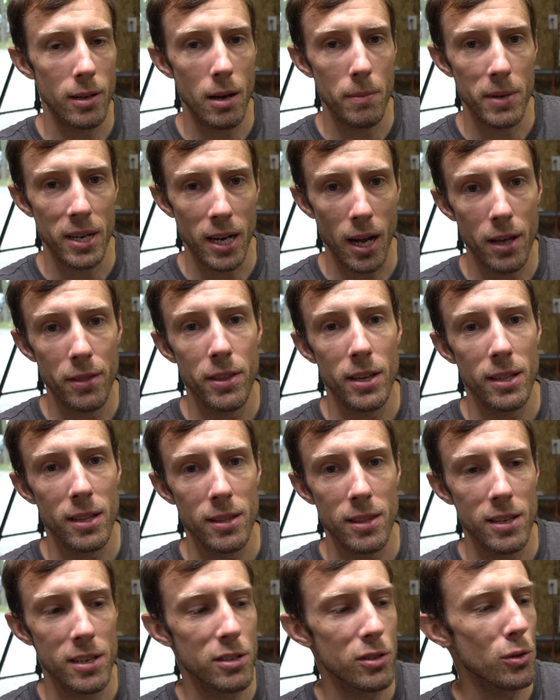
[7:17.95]
I mean, I think
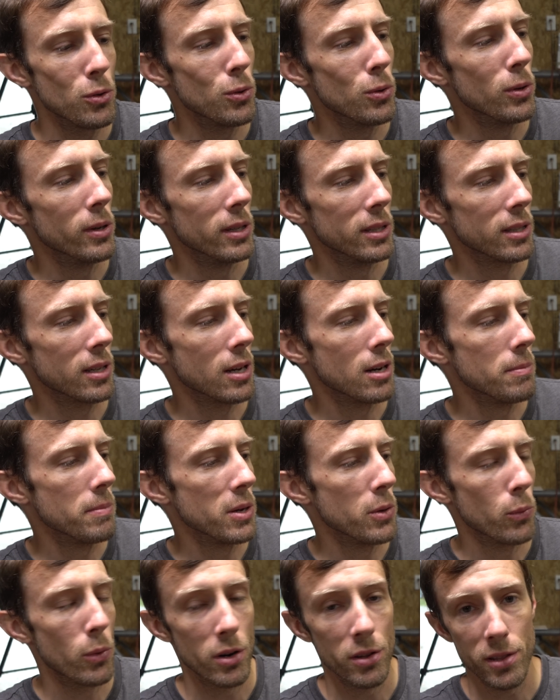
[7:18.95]
that this tool is going to
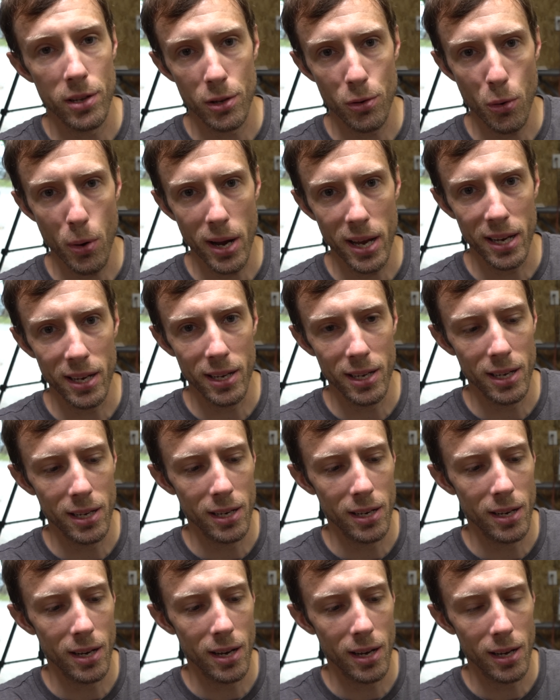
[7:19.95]
be worth its weight
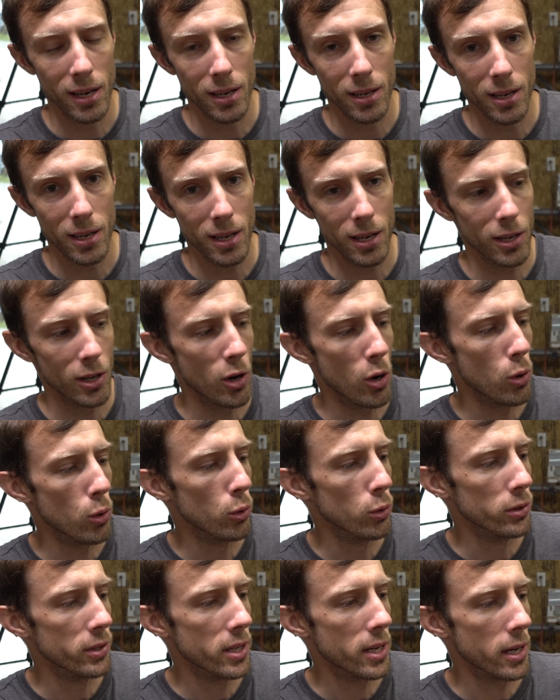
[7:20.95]
in uh, in
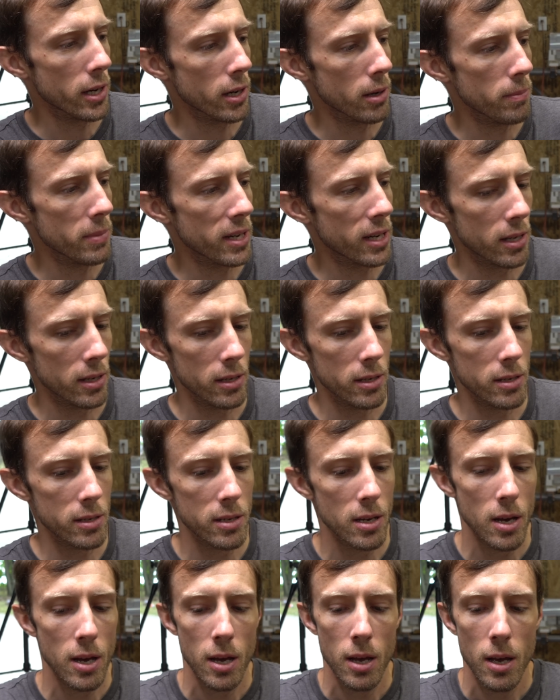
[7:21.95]
gold here
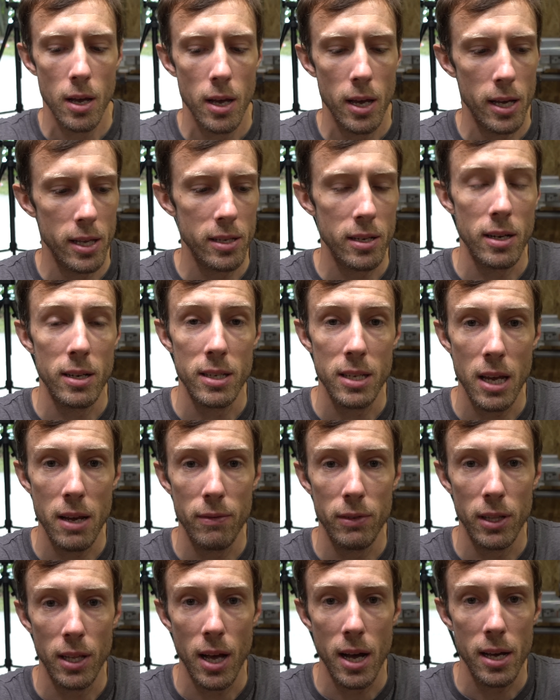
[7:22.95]
because it's gonna
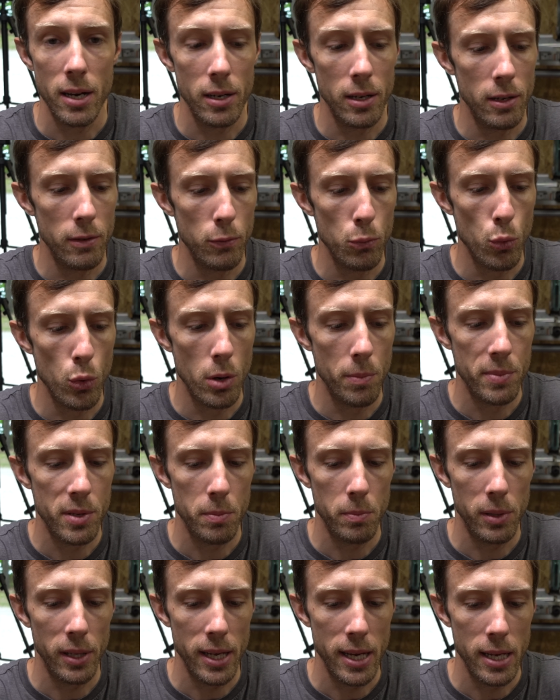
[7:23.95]
save a lot of
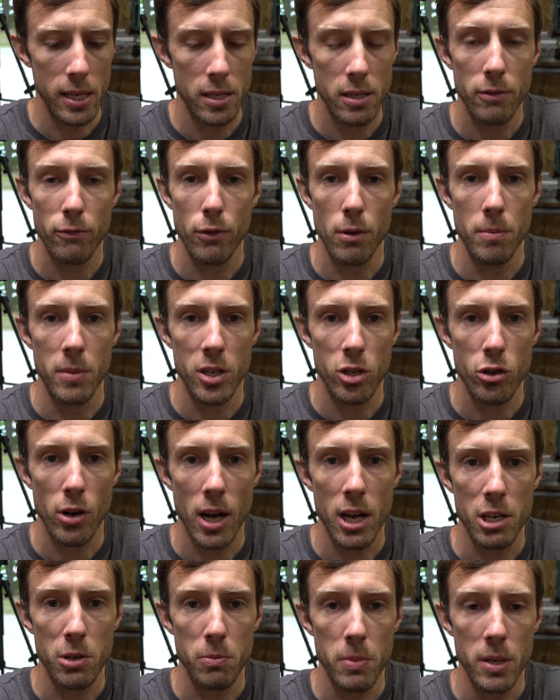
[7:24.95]
warped blades from the
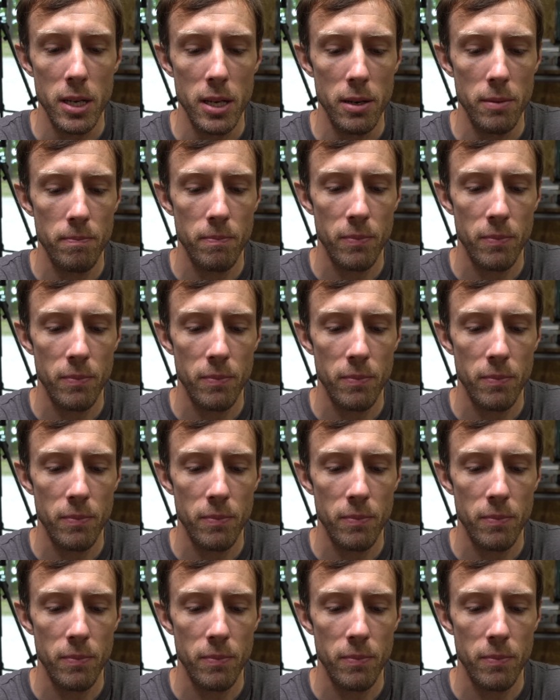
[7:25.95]
trash bin.